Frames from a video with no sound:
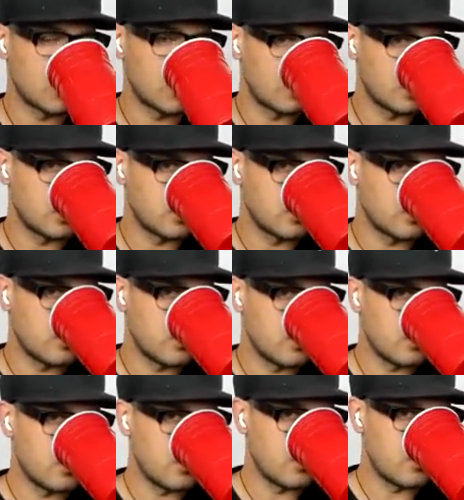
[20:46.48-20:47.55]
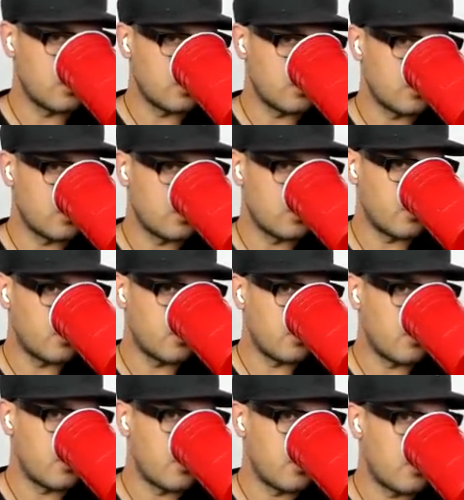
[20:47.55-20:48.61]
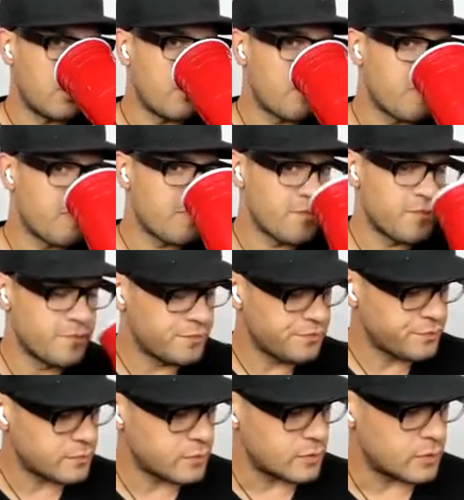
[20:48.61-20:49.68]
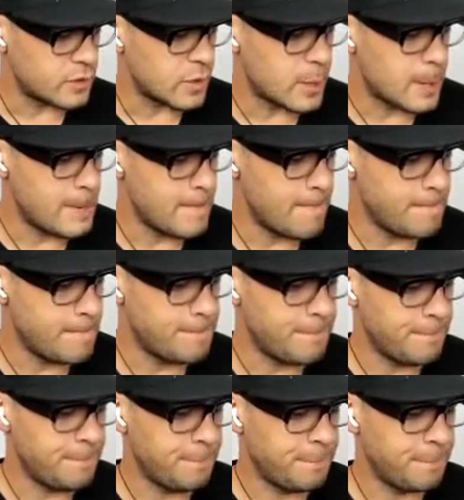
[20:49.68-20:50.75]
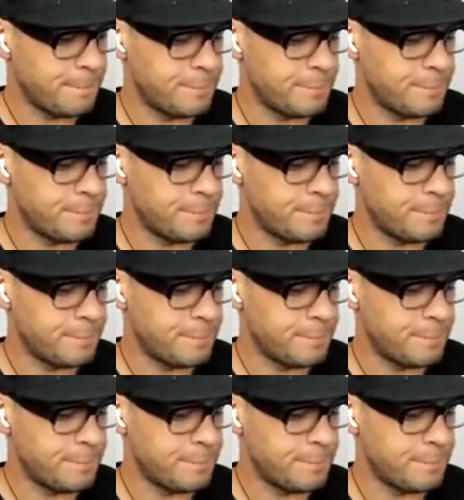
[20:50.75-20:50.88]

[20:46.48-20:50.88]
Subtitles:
(not speaking)